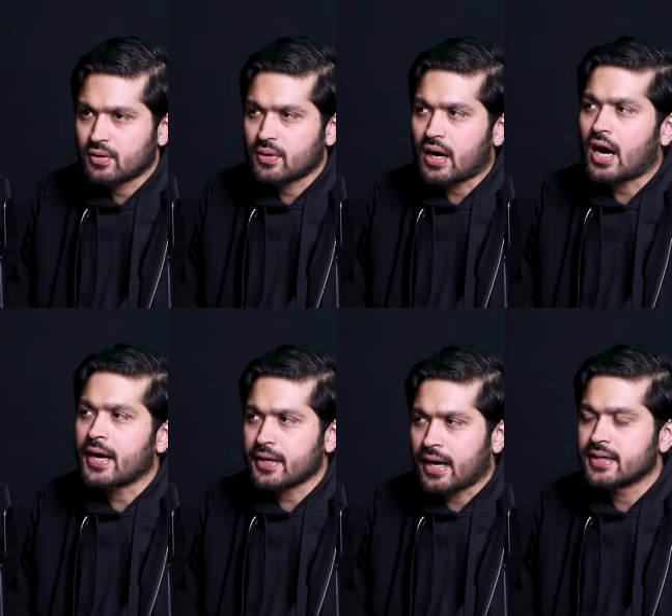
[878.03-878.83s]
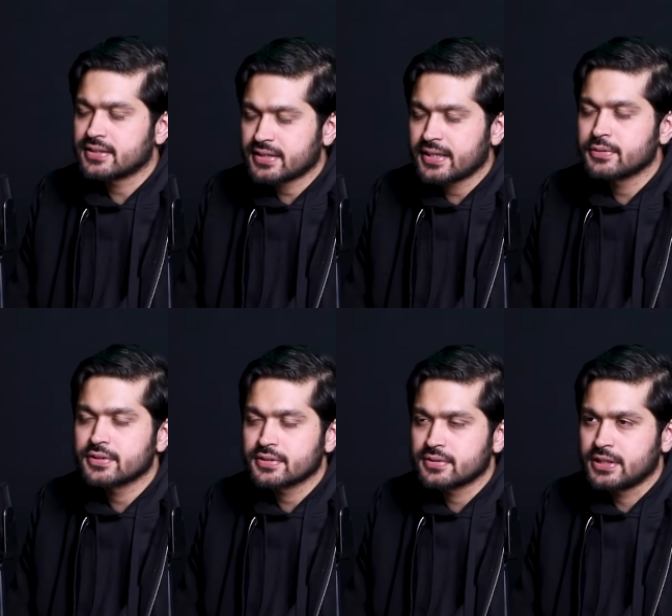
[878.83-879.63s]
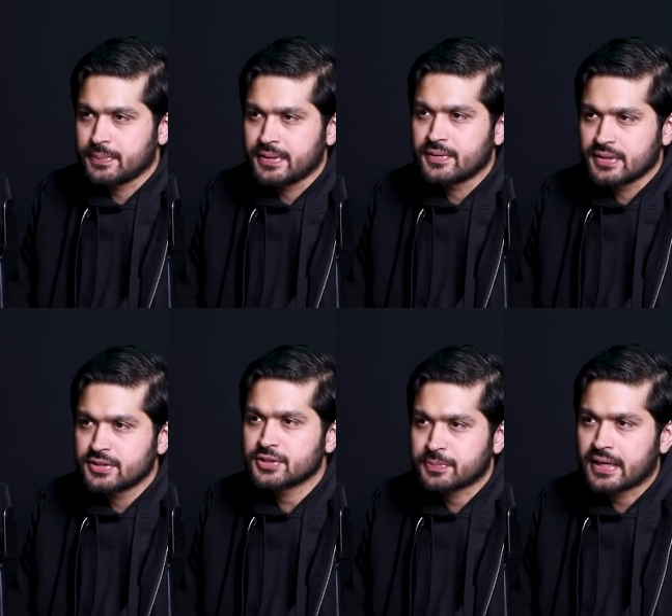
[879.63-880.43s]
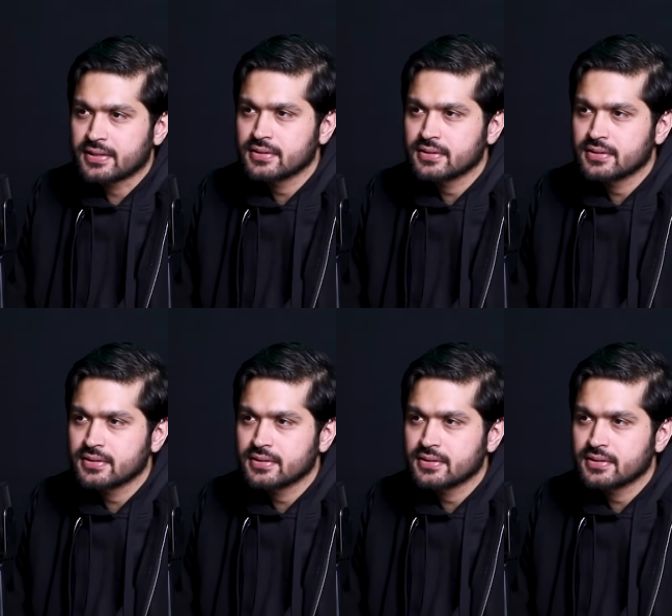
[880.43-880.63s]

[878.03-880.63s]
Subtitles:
I understand he was a deeply religious man.